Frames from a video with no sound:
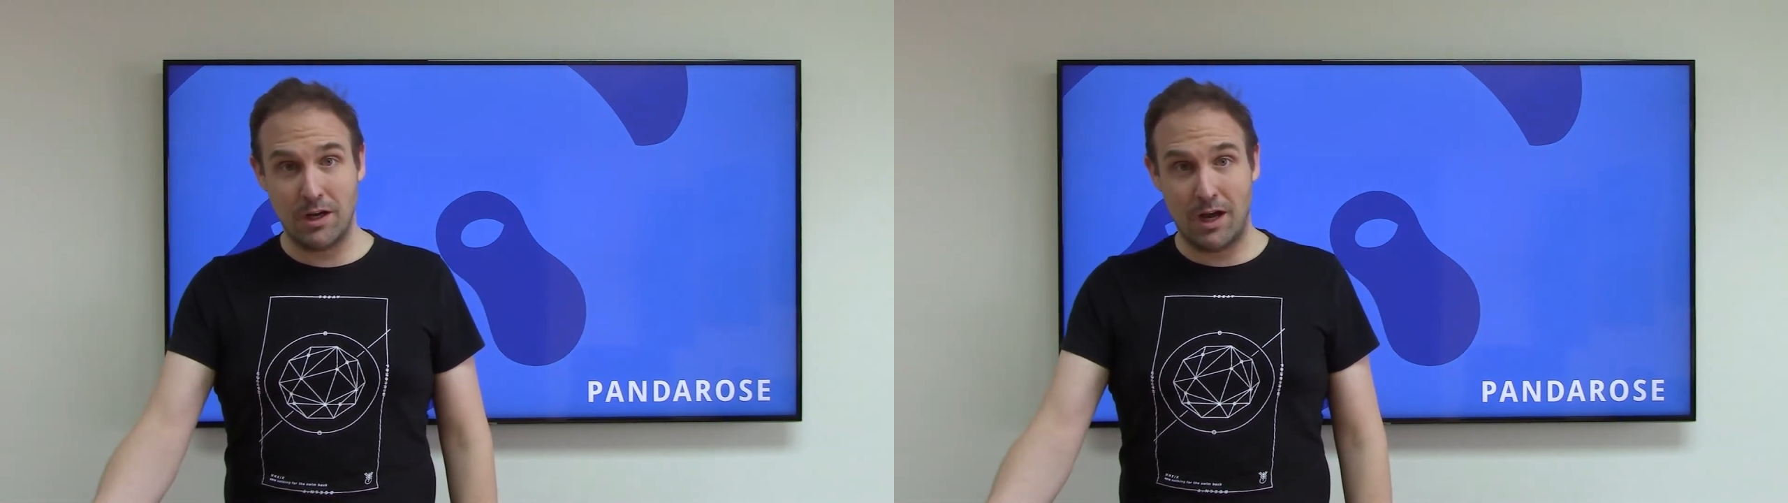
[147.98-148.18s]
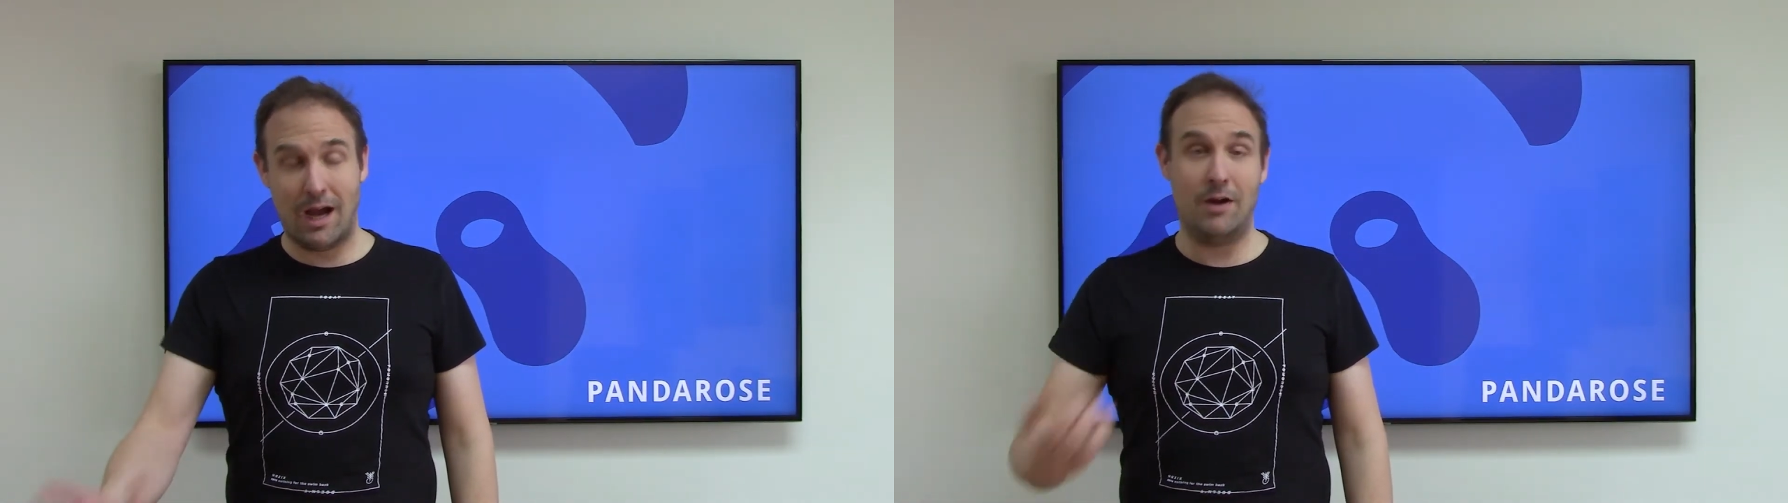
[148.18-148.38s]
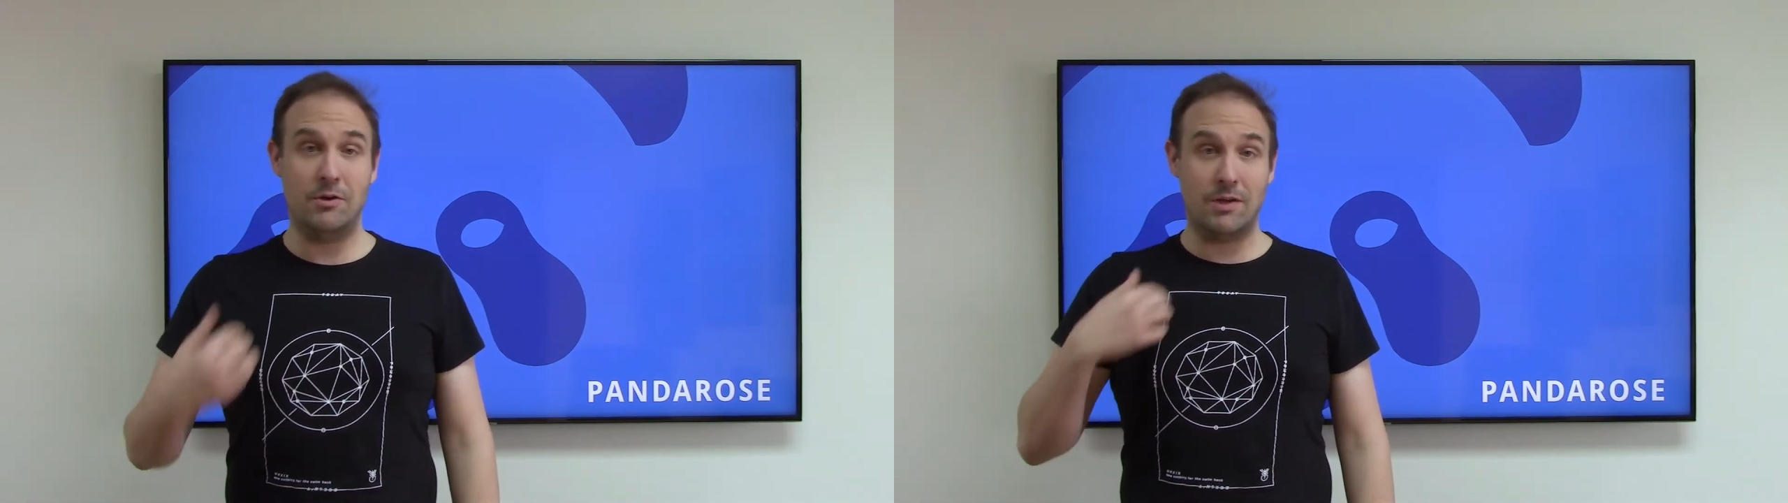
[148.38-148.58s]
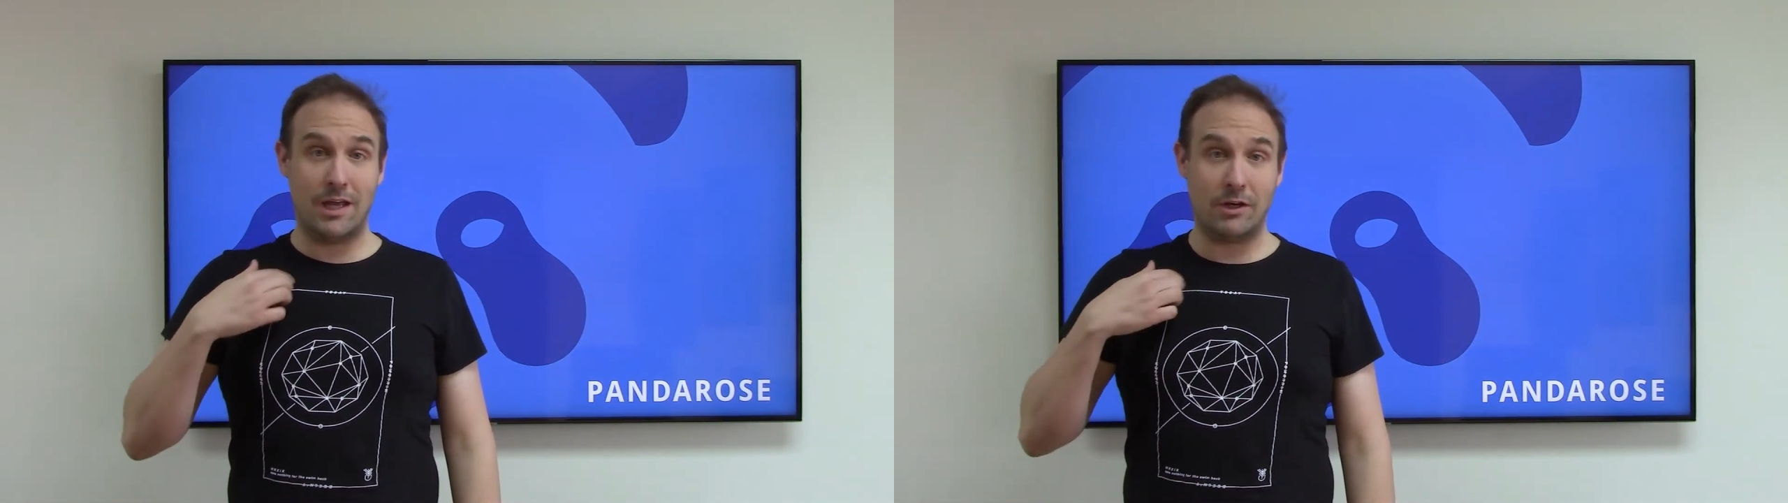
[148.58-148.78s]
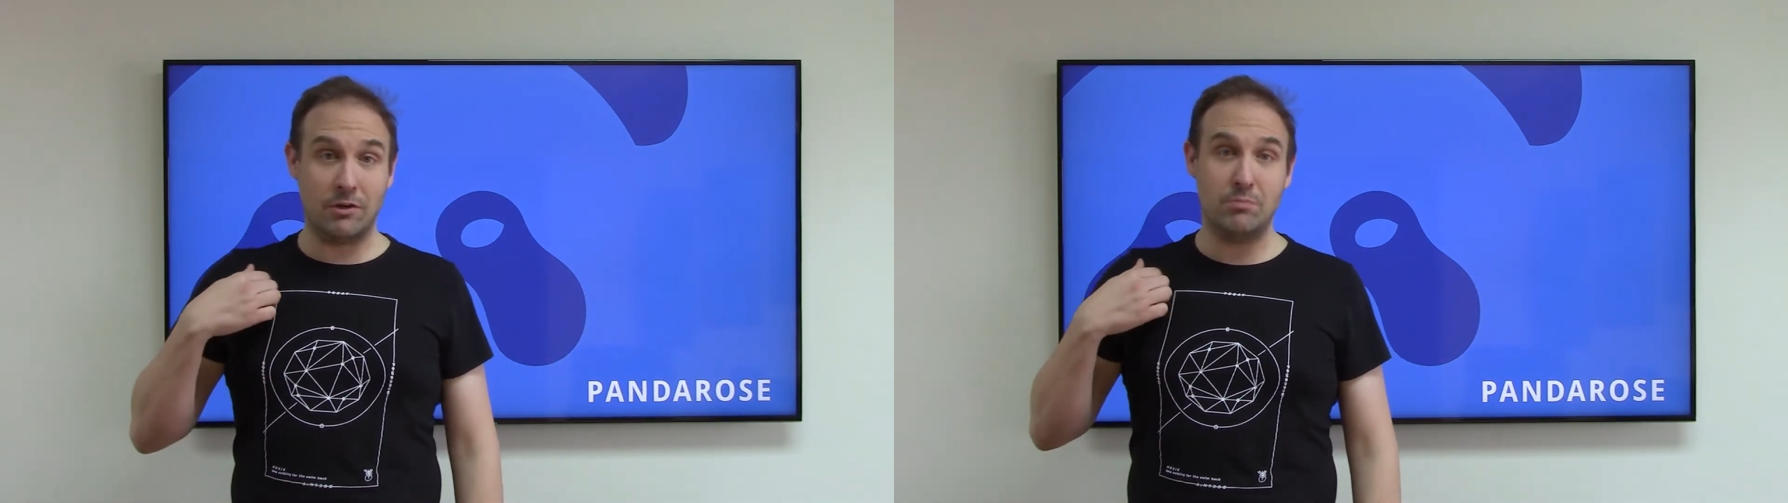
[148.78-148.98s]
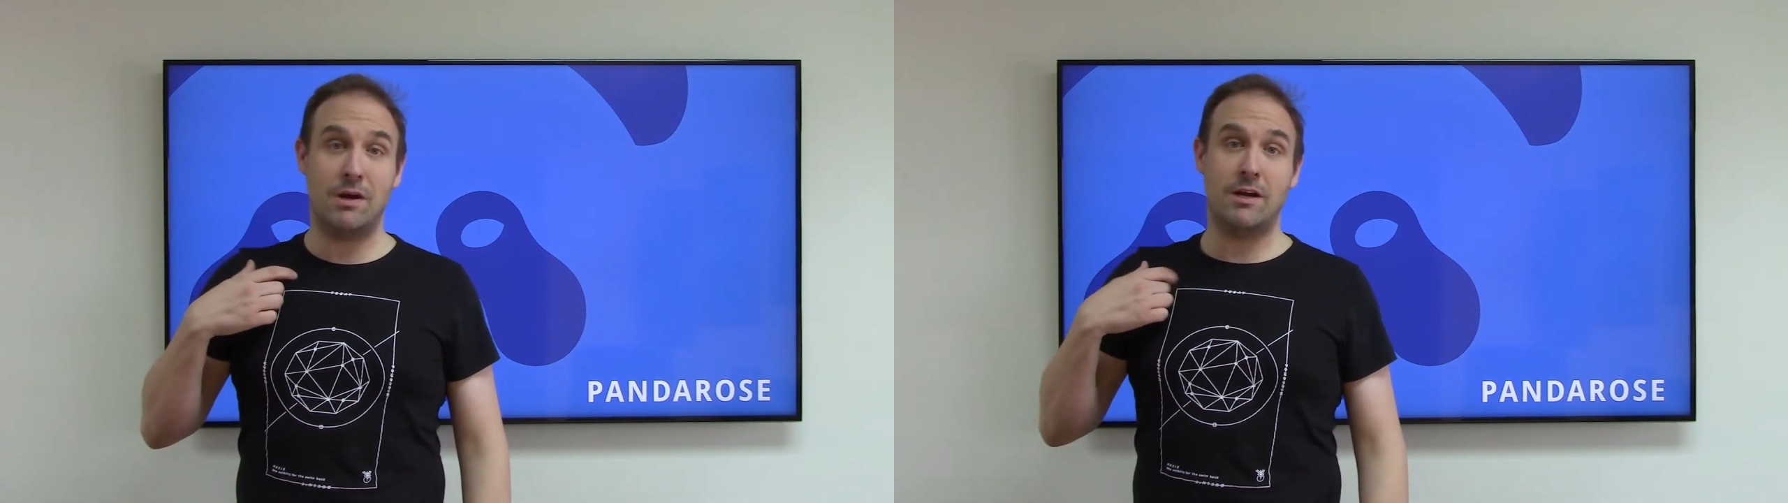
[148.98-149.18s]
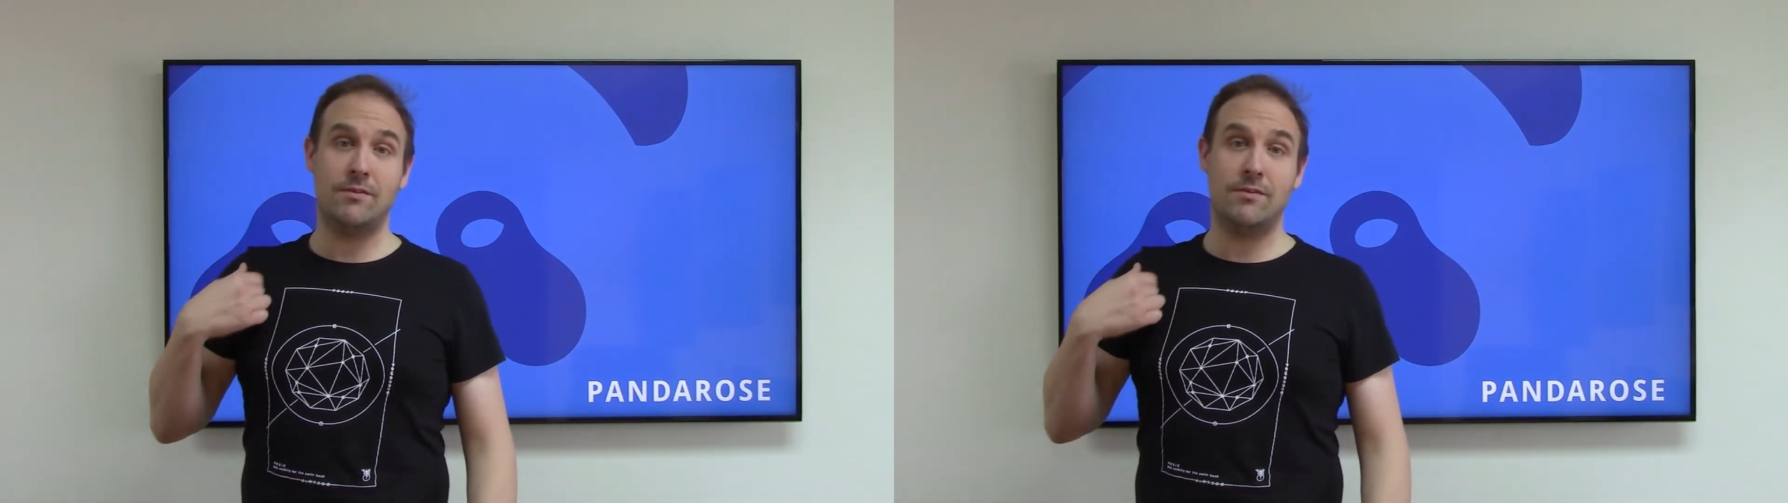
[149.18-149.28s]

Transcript: How do you get good brand